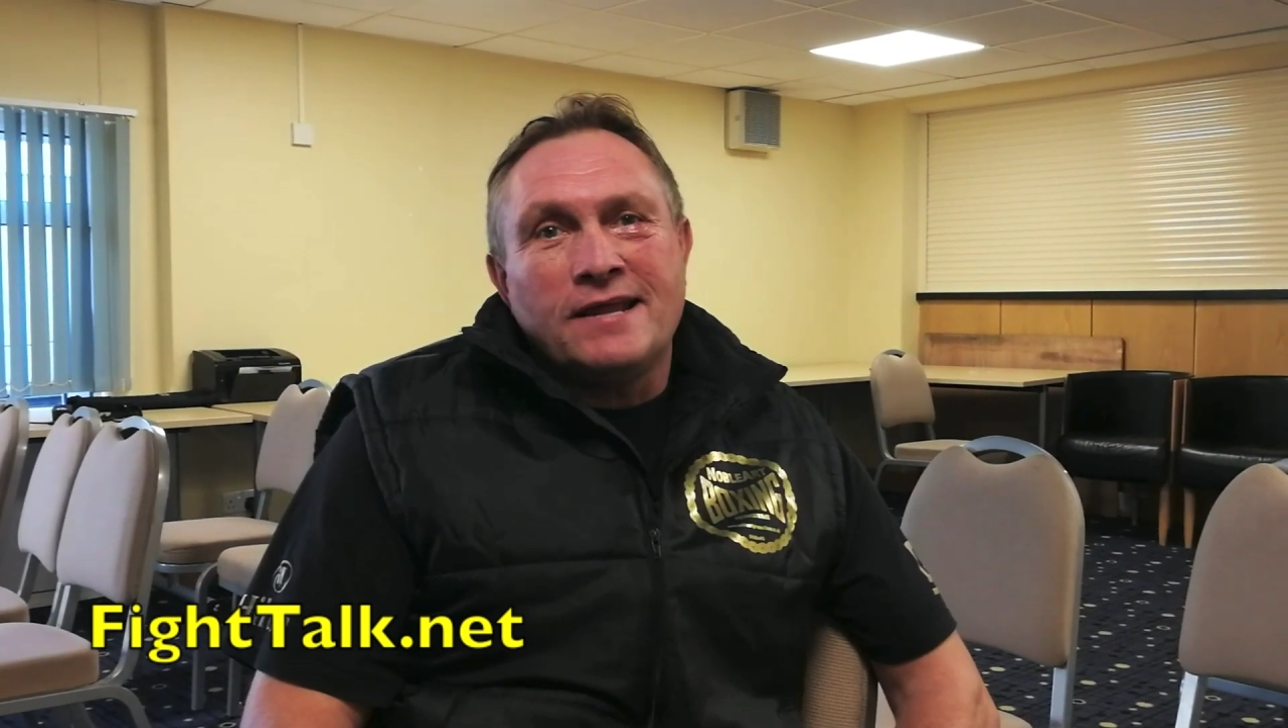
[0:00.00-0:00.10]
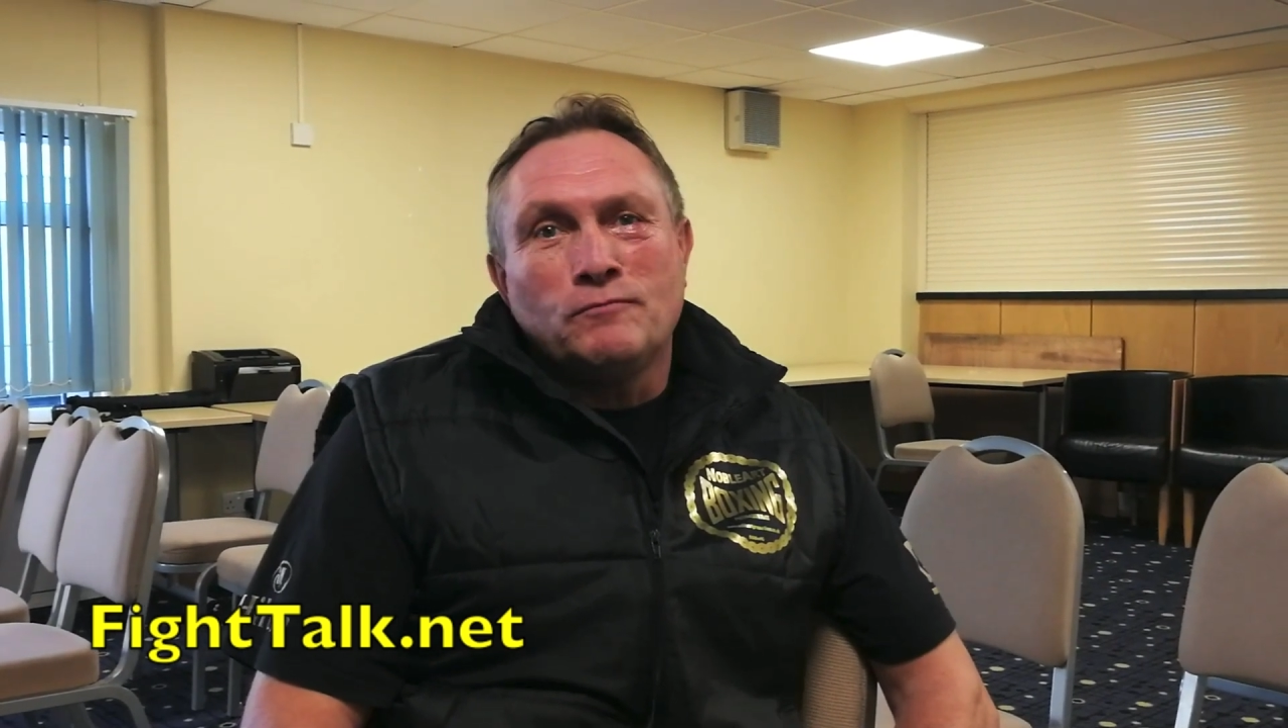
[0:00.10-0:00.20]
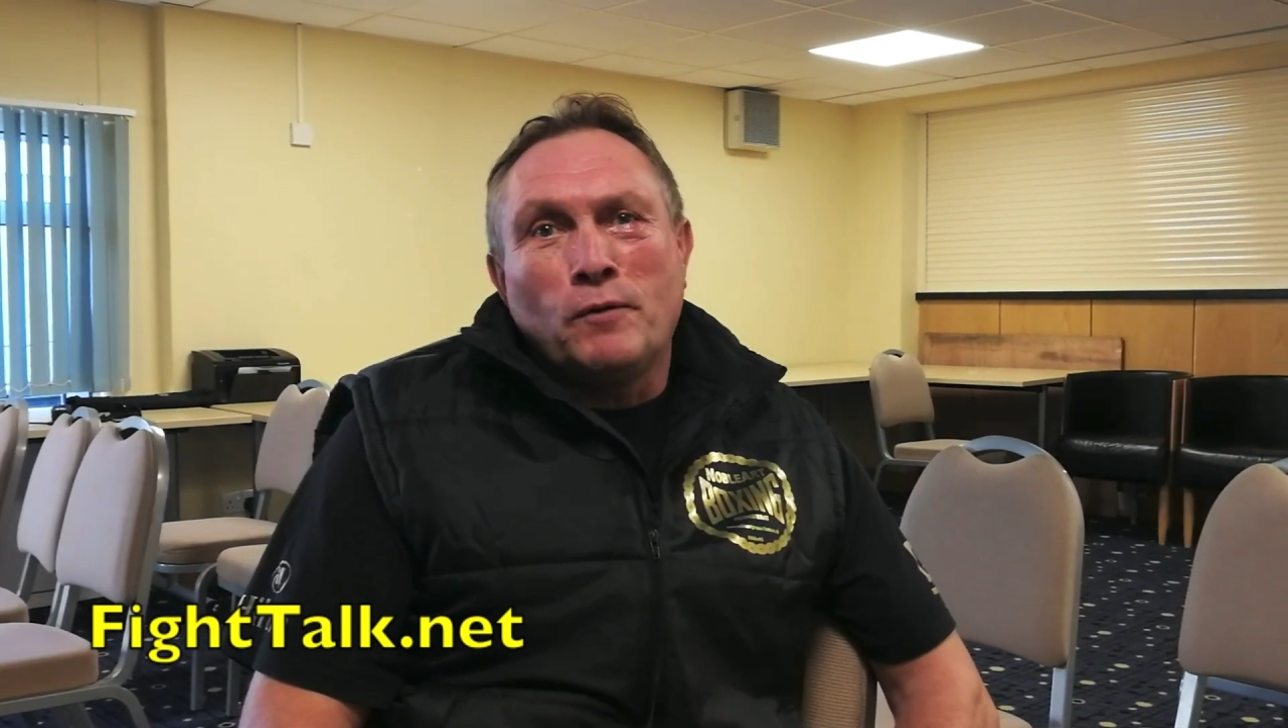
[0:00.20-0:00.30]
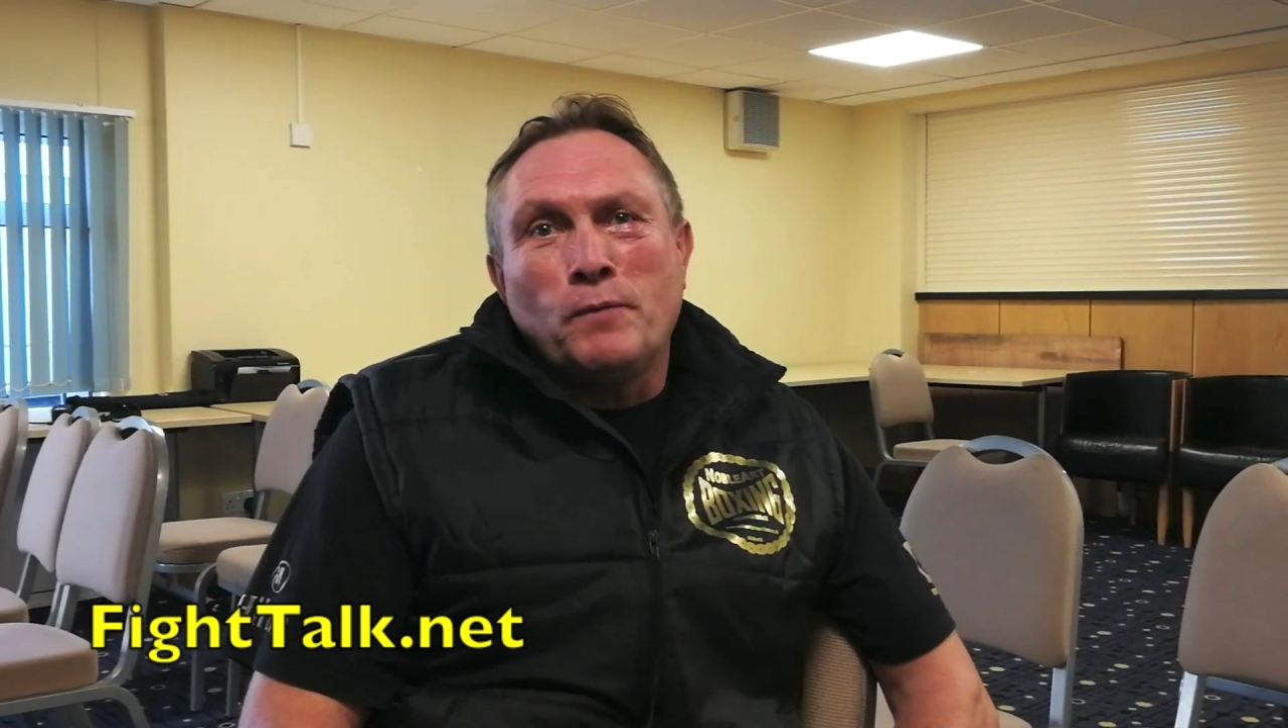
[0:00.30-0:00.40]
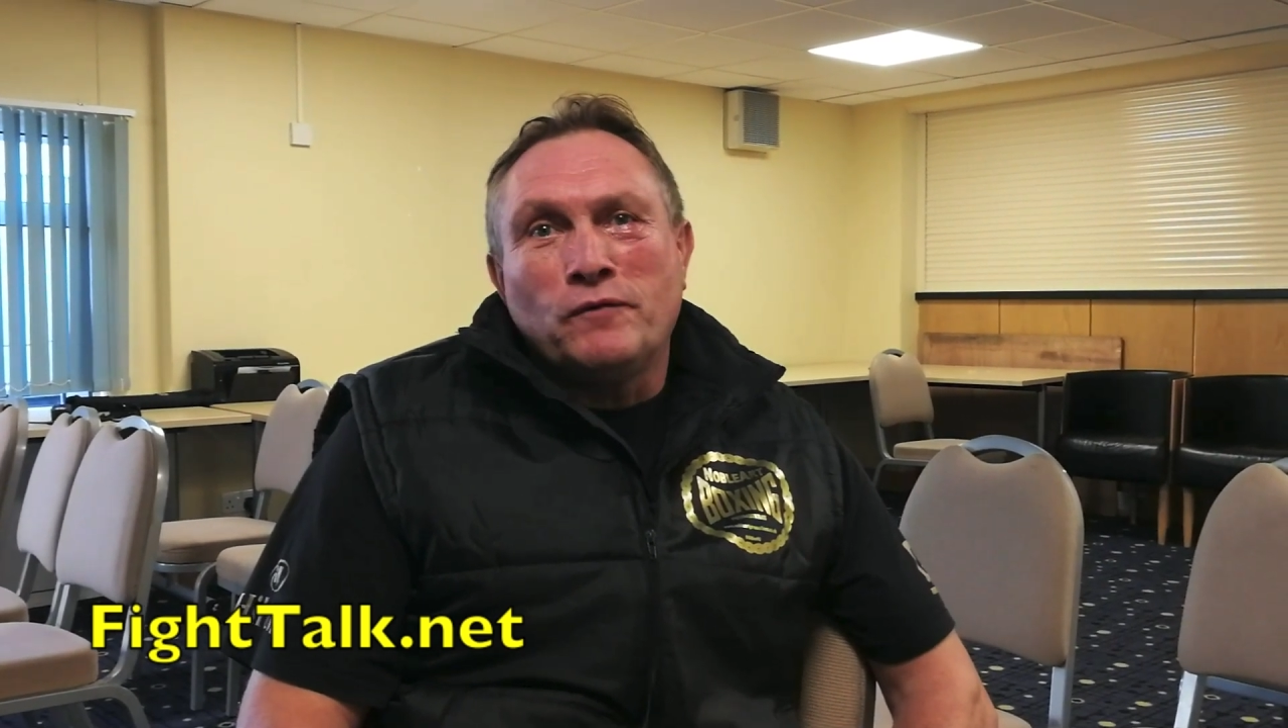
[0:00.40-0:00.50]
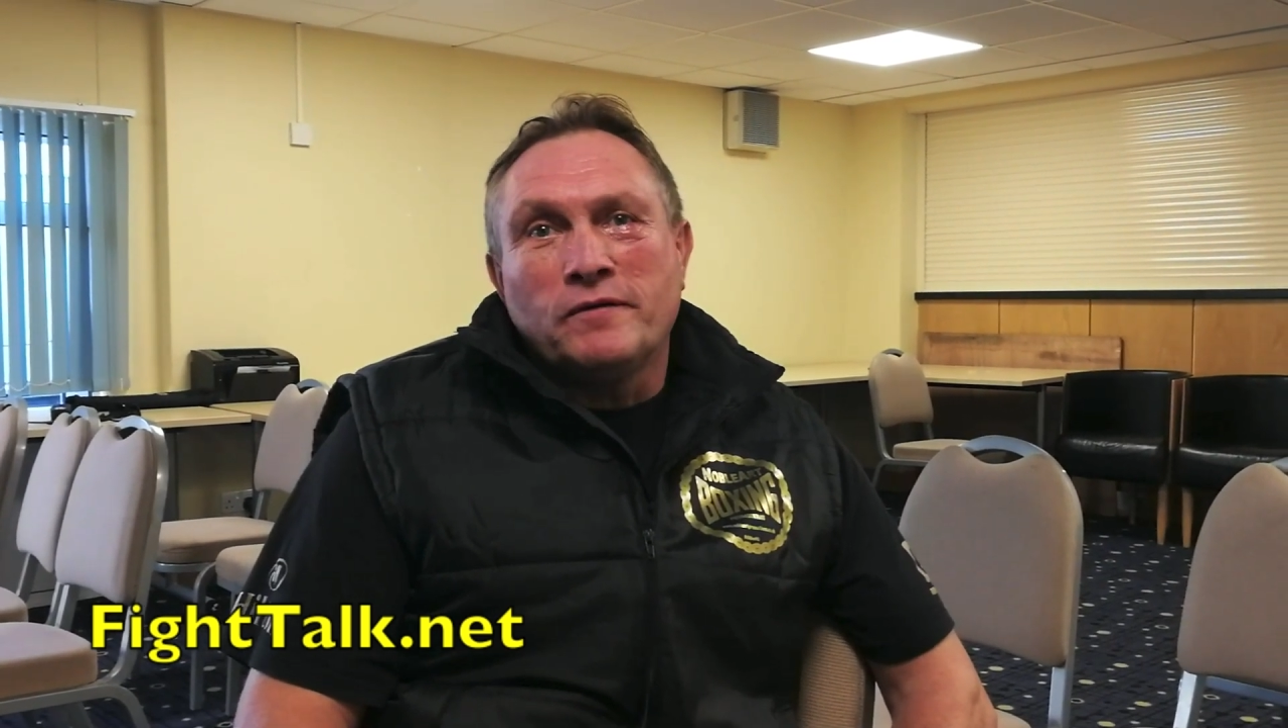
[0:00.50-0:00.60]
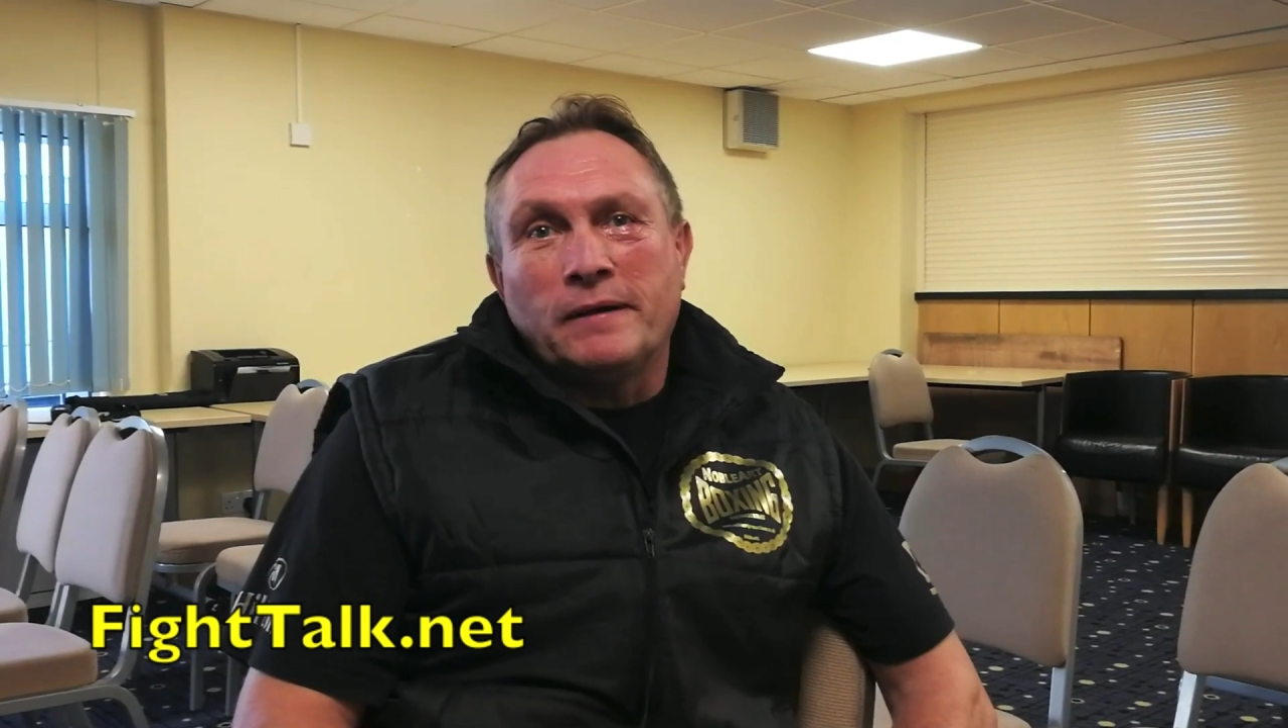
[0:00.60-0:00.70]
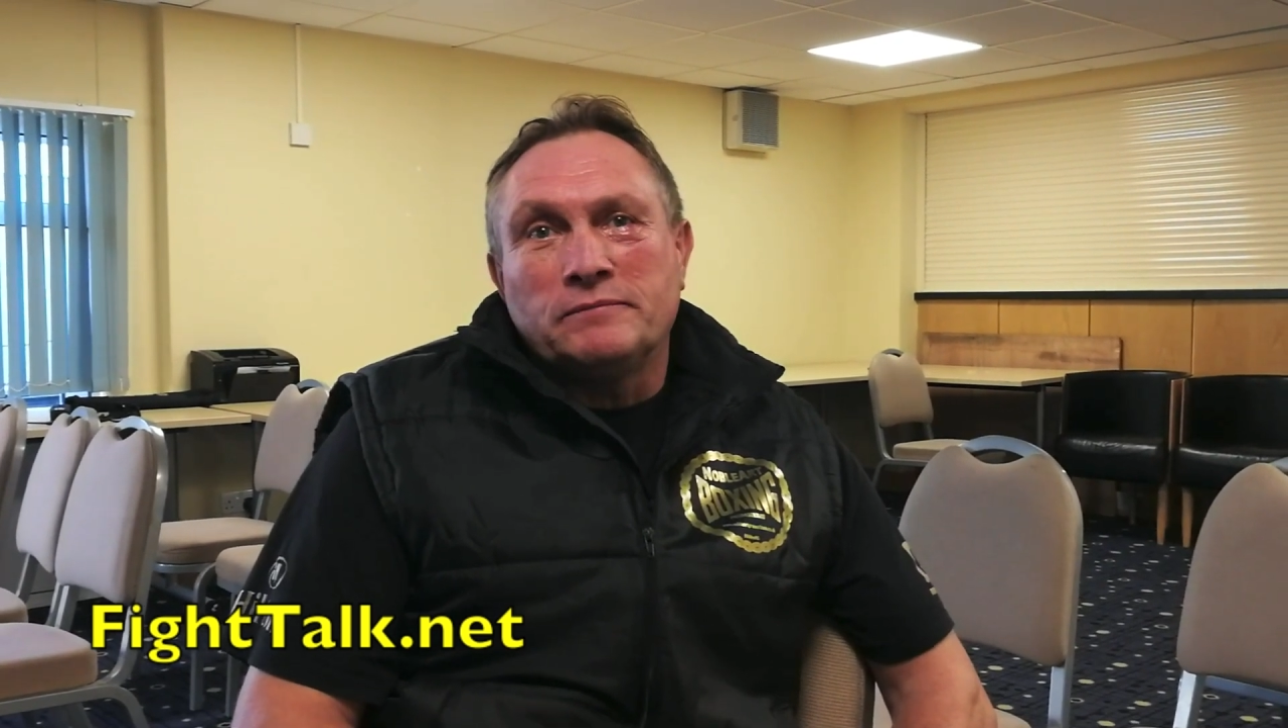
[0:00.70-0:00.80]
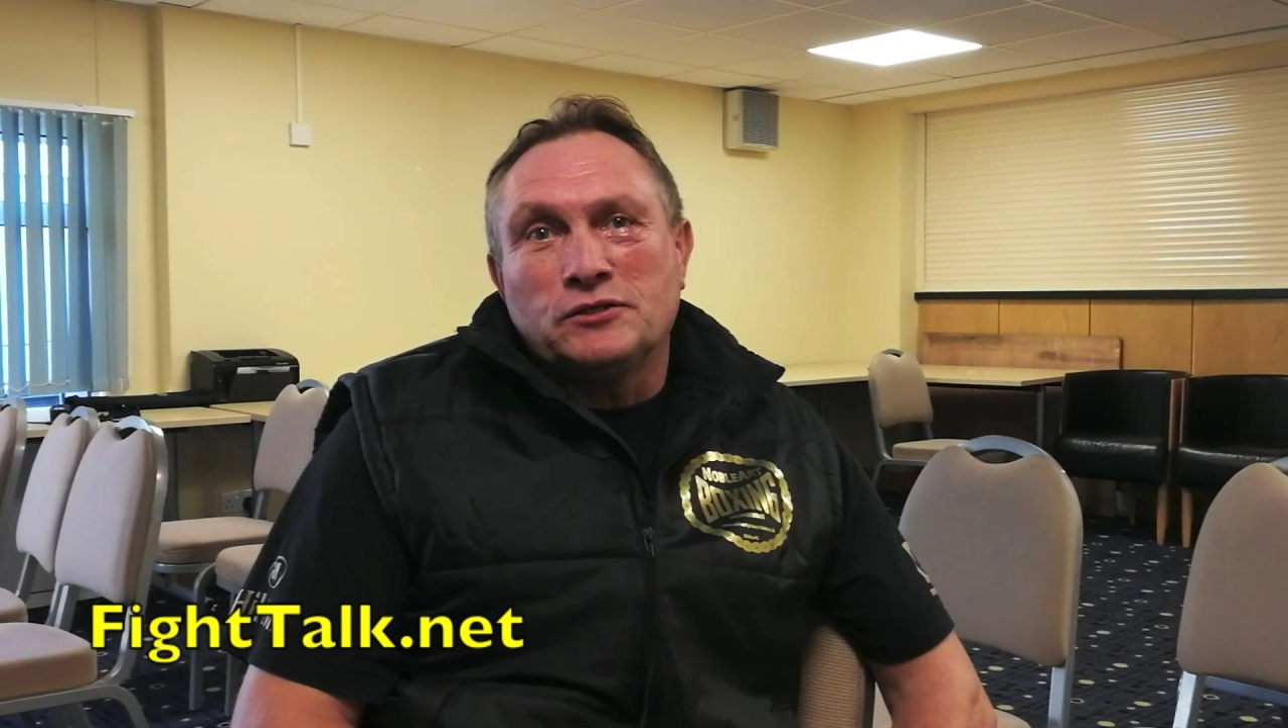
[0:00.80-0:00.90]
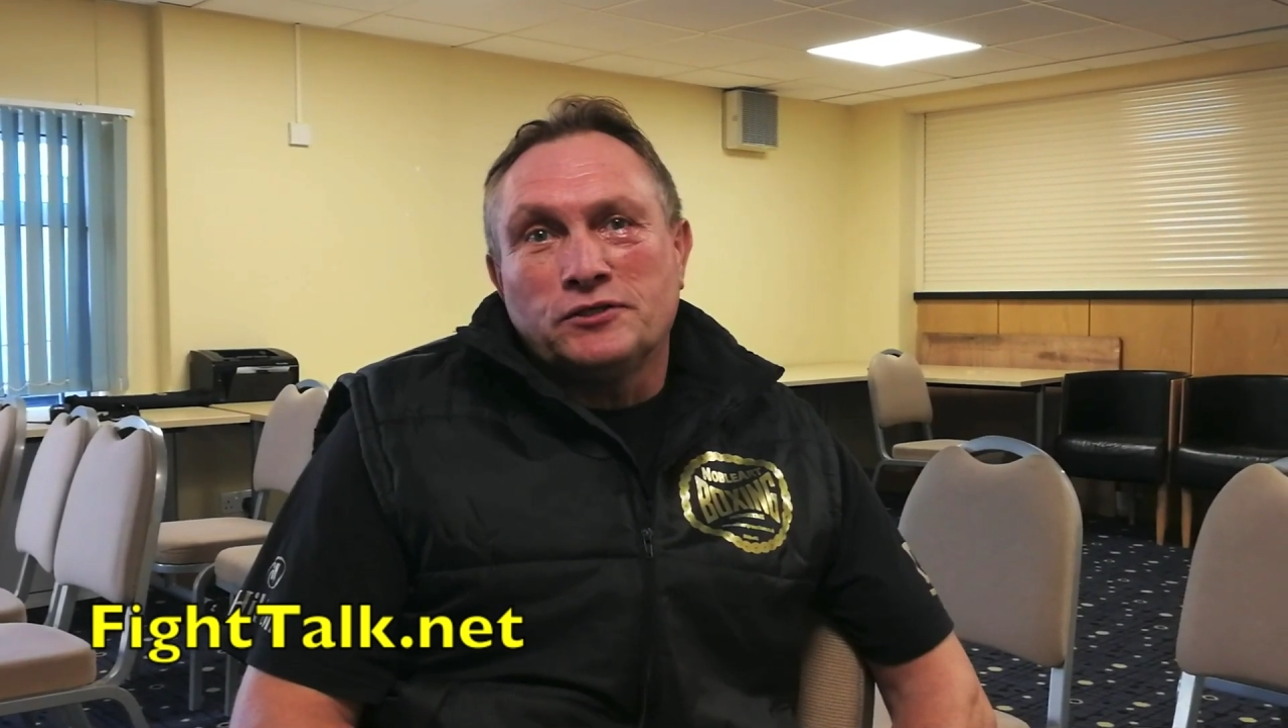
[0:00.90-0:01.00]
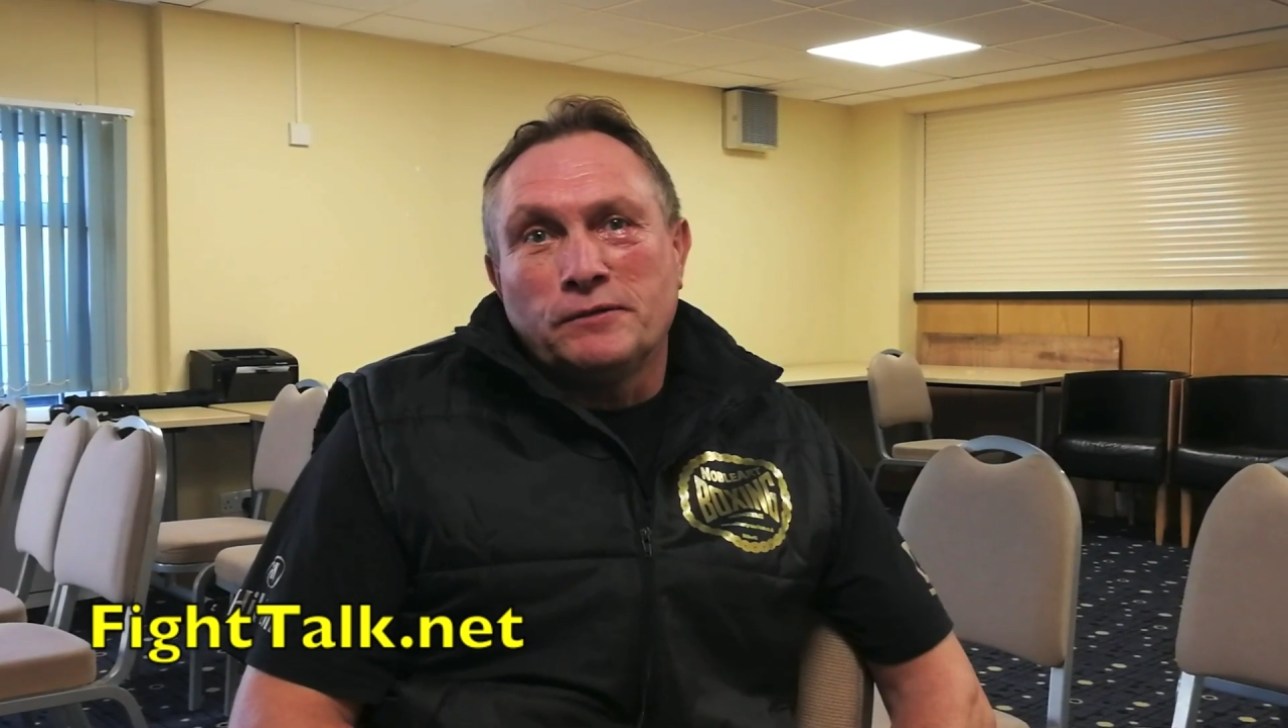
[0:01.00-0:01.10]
we've moved him up to super